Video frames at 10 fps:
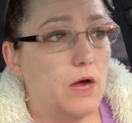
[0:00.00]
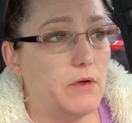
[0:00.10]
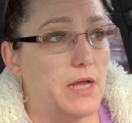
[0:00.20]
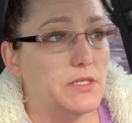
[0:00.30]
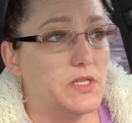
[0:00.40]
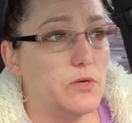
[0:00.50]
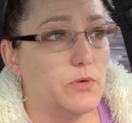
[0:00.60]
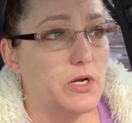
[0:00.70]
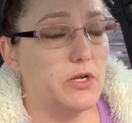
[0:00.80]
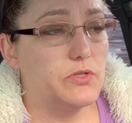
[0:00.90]
All right, so
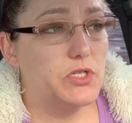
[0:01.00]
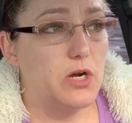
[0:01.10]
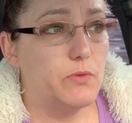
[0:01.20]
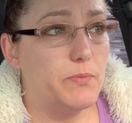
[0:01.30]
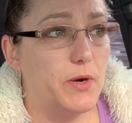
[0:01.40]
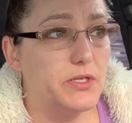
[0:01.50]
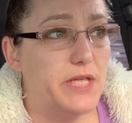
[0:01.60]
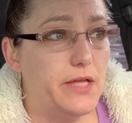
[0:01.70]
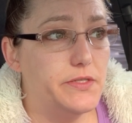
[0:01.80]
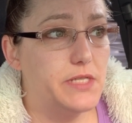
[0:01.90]
we're going to go start with
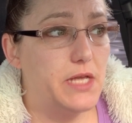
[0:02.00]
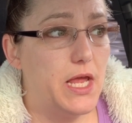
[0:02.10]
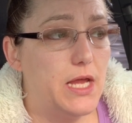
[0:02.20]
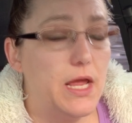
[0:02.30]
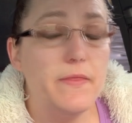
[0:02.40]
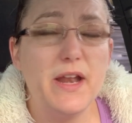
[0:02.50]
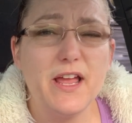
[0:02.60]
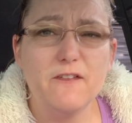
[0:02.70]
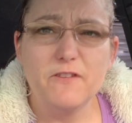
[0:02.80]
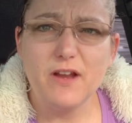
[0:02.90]
Bartels today, and then
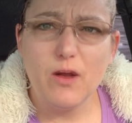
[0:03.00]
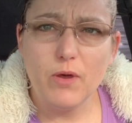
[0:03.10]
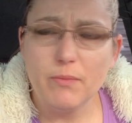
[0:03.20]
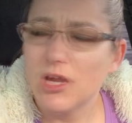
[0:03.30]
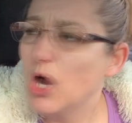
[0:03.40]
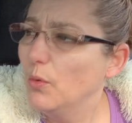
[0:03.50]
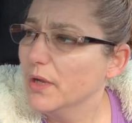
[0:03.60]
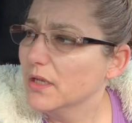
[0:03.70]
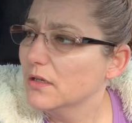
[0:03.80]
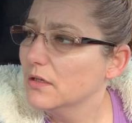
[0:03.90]
I got to figure out where I'm
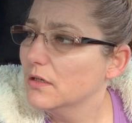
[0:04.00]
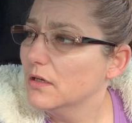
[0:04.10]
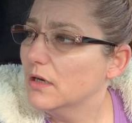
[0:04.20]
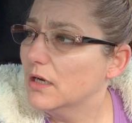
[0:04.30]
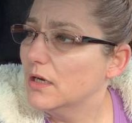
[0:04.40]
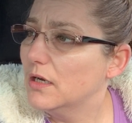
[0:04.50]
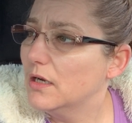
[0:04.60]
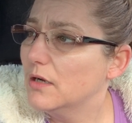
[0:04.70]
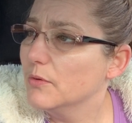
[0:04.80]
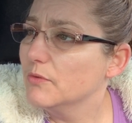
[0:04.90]
going.
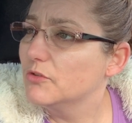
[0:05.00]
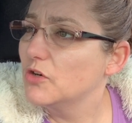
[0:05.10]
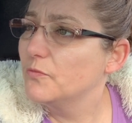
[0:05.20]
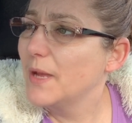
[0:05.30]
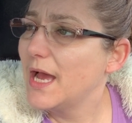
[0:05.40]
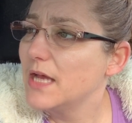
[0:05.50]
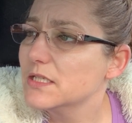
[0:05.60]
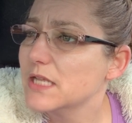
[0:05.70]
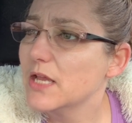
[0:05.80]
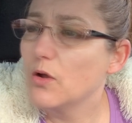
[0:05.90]
We drove
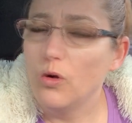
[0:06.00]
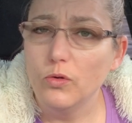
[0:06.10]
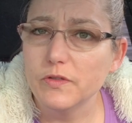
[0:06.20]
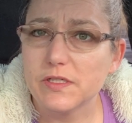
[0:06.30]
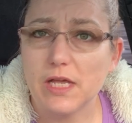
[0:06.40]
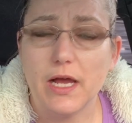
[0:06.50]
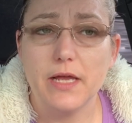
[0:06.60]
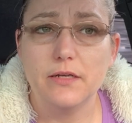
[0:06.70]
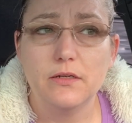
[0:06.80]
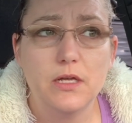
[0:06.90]
past a Kohl's
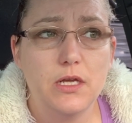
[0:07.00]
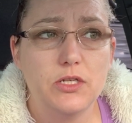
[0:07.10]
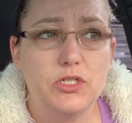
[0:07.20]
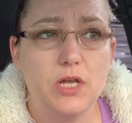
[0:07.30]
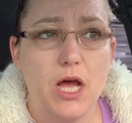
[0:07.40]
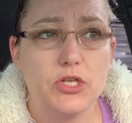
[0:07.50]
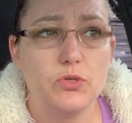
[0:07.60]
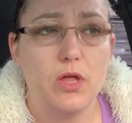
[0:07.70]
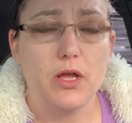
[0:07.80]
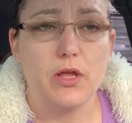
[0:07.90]
sign not
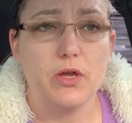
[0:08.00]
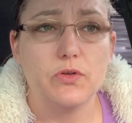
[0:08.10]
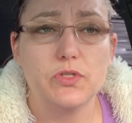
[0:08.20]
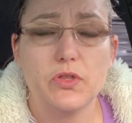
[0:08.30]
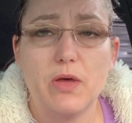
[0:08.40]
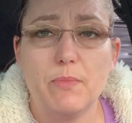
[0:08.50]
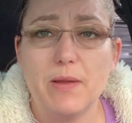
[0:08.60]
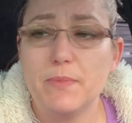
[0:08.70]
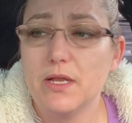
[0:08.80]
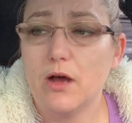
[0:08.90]
too long ago, so that
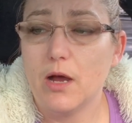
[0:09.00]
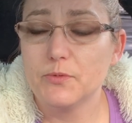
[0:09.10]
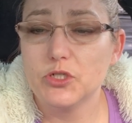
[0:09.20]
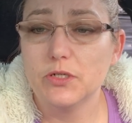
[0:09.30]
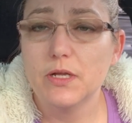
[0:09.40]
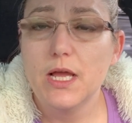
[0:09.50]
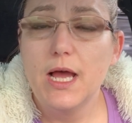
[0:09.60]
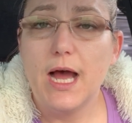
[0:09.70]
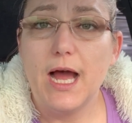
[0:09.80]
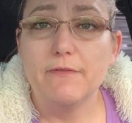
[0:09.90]
might be an option.
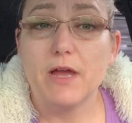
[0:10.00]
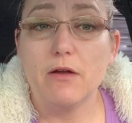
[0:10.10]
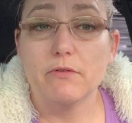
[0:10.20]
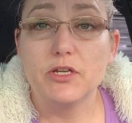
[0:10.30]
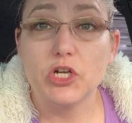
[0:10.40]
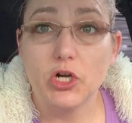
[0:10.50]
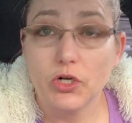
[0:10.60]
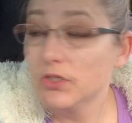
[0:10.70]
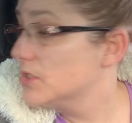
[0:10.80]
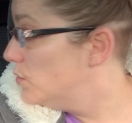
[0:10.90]
I've got
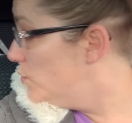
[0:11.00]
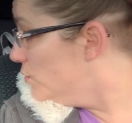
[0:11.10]
returns.